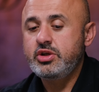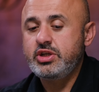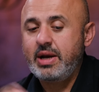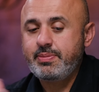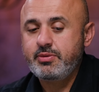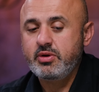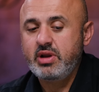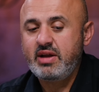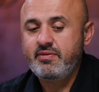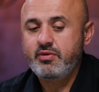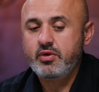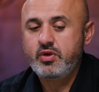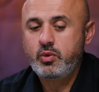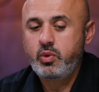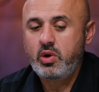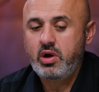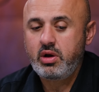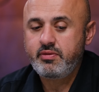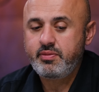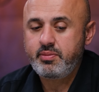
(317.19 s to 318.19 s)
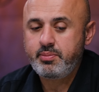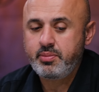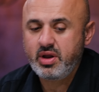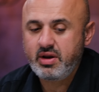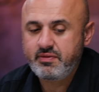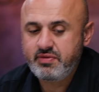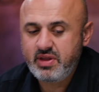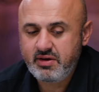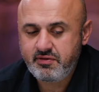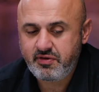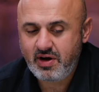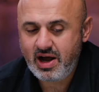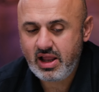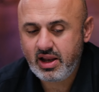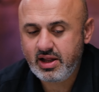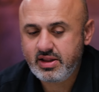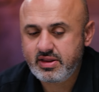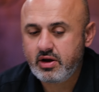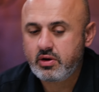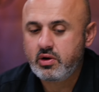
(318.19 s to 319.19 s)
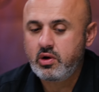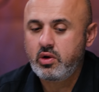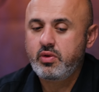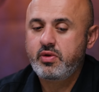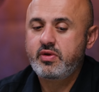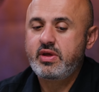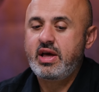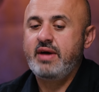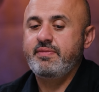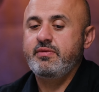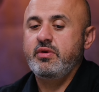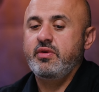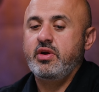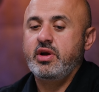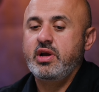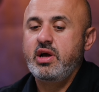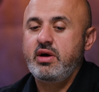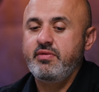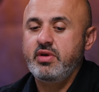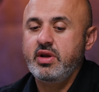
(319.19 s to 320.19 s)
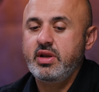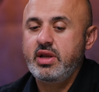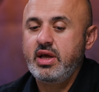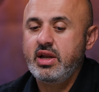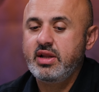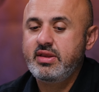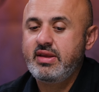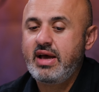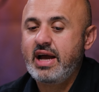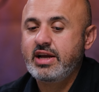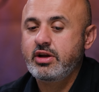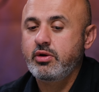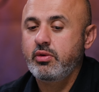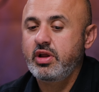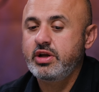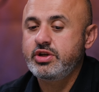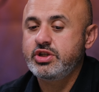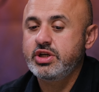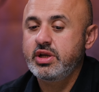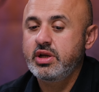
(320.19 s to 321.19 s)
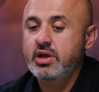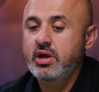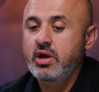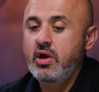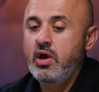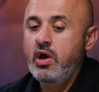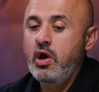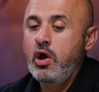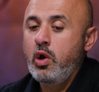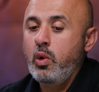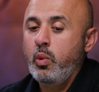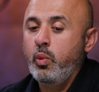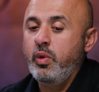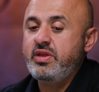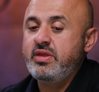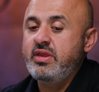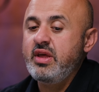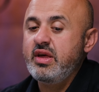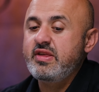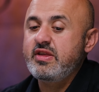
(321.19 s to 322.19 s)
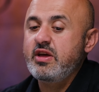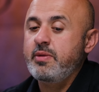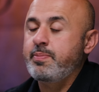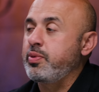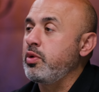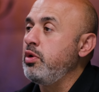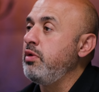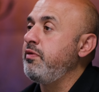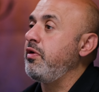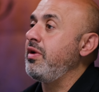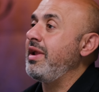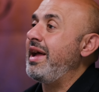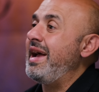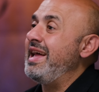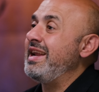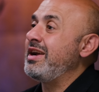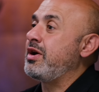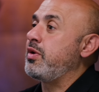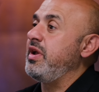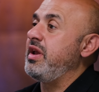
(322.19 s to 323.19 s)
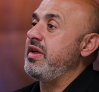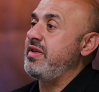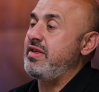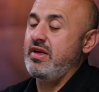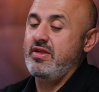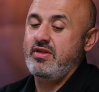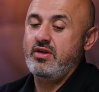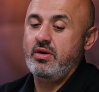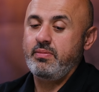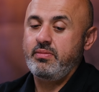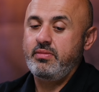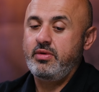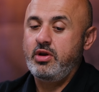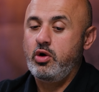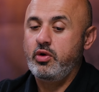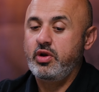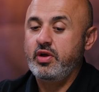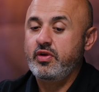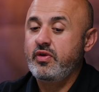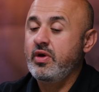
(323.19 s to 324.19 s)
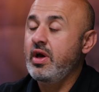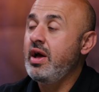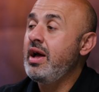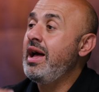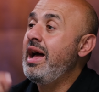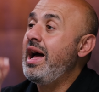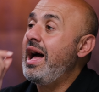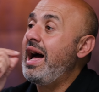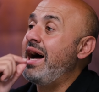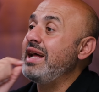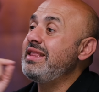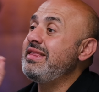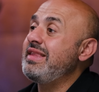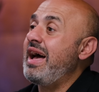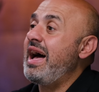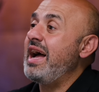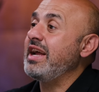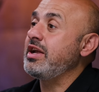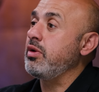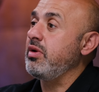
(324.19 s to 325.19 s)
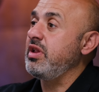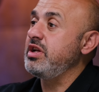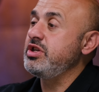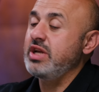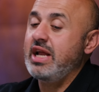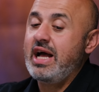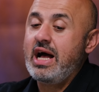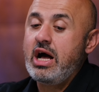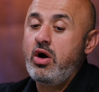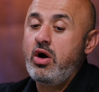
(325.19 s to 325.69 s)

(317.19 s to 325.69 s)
Chapter 9, verse 12 But if they violate their oaths after their covenant and attack your religion with disapproval and criticism, notice, attack your religion